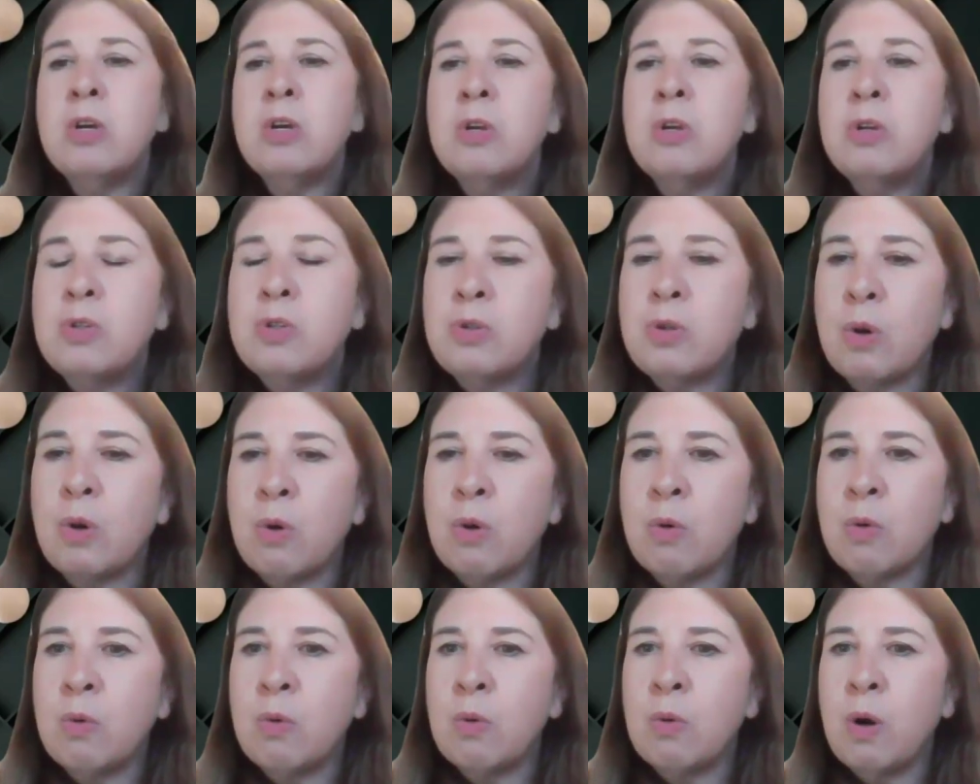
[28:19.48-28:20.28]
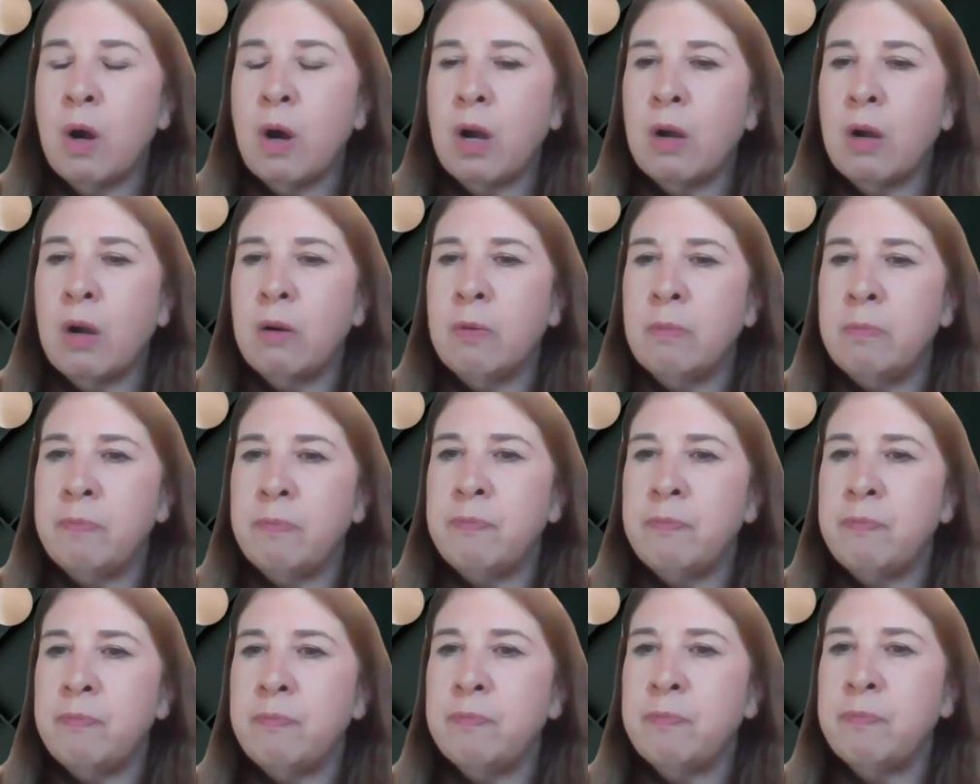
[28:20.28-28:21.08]
So,
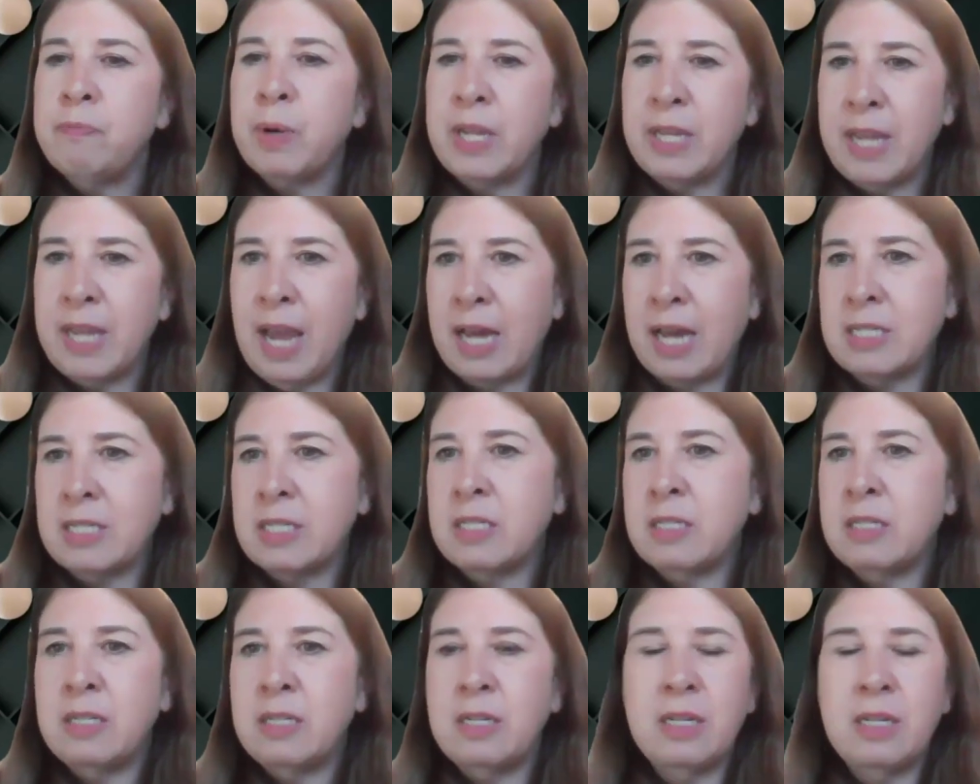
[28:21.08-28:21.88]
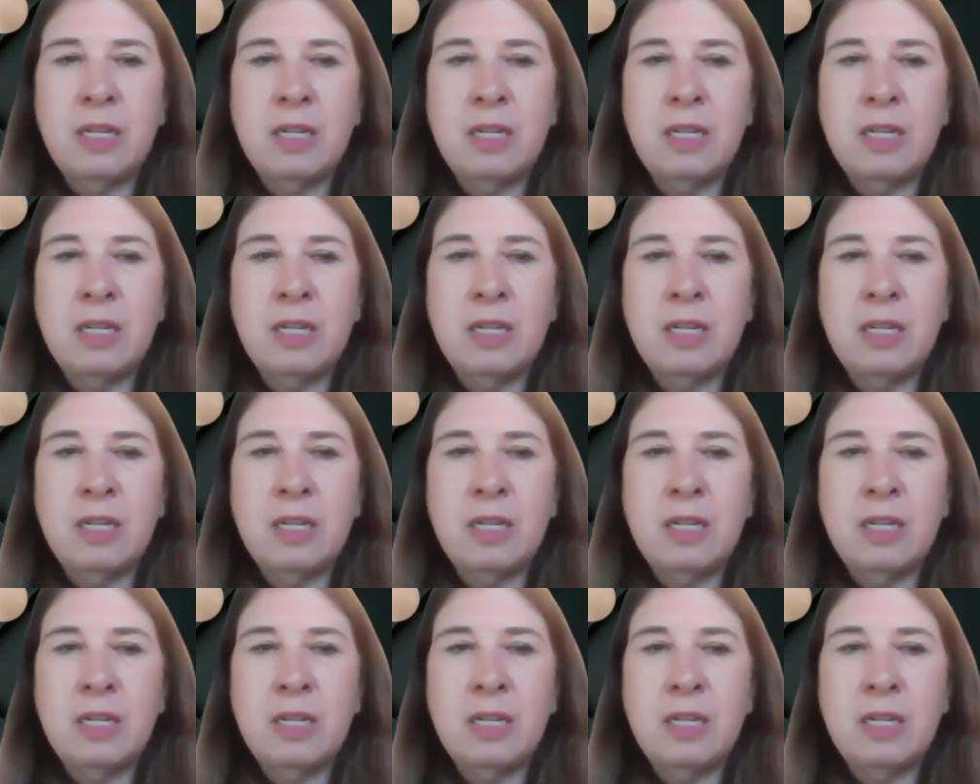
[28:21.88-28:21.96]
but yes,